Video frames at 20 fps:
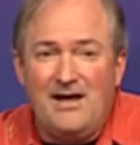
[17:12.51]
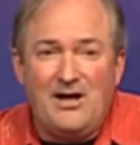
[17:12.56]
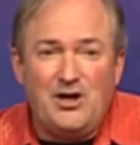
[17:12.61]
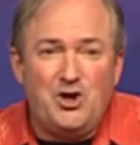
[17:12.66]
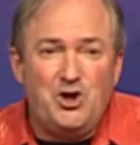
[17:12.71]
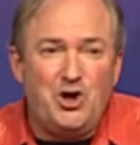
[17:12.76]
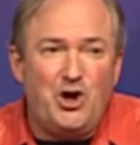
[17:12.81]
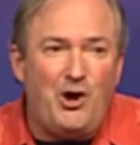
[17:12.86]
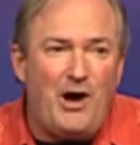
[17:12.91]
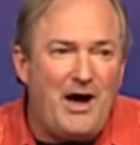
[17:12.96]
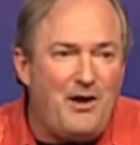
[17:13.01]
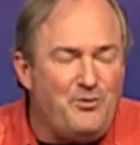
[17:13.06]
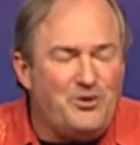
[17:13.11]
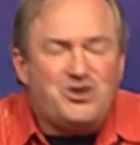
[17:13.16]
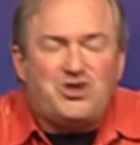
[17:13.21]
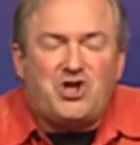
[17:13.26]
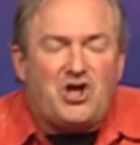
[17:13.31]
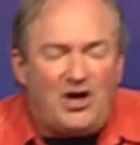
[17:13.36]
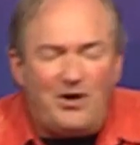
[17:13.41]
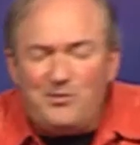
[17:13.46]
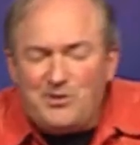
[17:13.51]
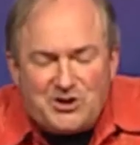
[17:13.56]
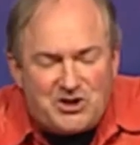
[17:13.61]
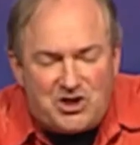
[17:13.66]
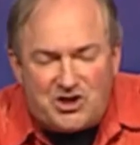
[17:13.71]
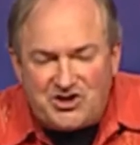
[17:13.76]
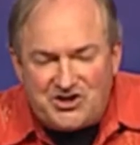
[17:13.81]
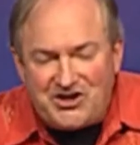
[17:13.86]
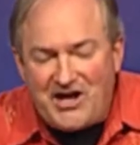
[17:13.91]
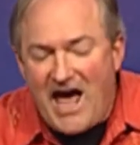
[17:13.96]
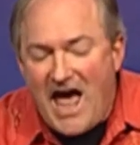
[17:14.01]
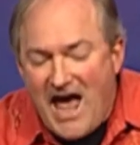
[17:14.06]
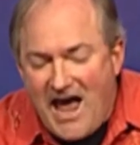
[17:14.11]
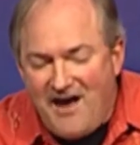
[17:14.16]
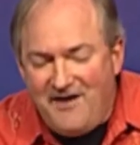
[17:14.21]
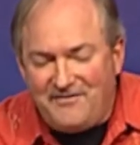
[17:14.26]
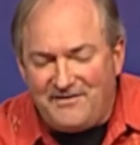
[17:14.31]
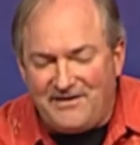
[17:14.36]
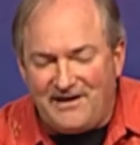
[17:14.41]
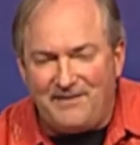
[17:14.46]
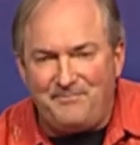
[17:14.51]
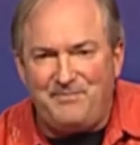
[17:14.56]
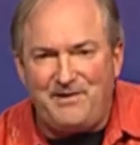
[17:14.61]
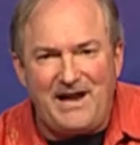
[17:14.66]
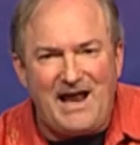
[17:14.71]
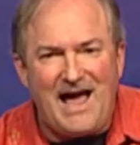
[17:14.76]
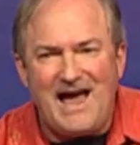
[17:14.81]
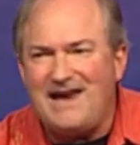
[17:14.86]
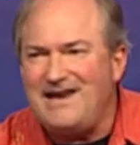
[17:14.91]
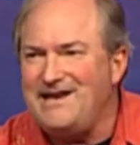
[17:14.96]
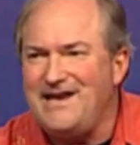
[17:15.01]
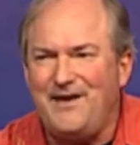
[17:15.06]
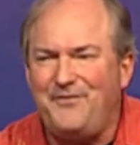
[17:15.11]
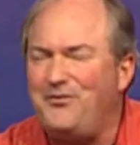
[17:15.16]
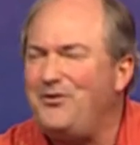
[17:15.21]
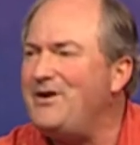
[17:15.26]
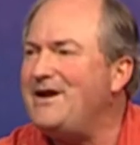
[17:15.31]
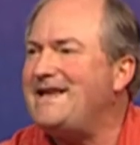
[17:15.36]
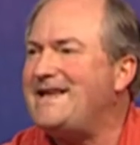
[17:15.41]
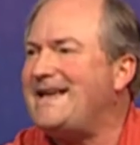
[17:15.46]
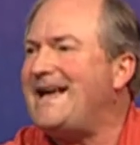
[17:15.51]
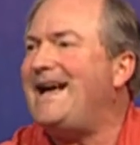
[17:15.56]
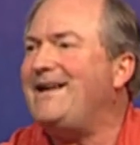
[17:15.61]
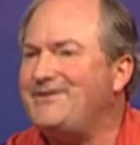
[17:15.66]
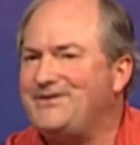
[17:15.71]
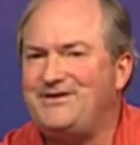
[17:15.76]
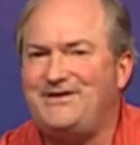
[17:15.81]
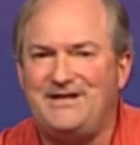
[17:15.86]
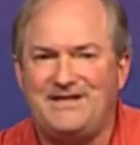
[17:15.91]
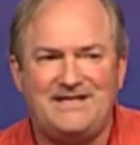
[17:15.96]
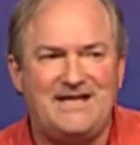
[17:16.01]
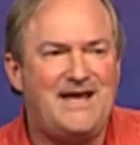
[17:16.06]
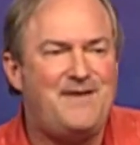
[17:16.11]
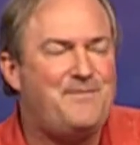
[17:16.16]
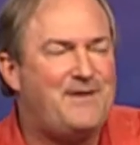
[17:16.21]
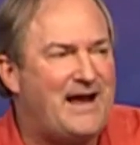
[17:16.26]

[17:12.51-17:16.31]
you know, I was I was saved, and but I had never encountered a demon.